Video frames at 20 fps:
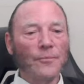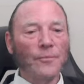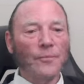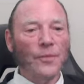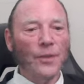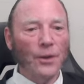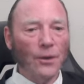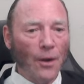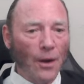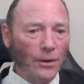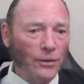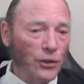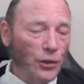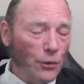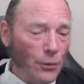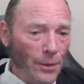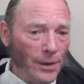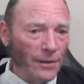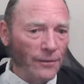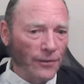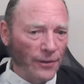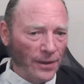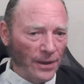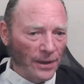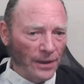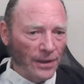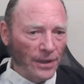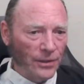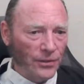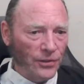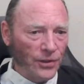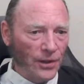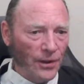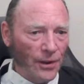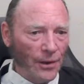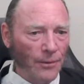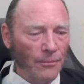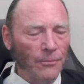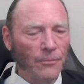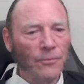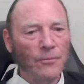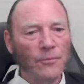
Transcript: There are 2 infinities here.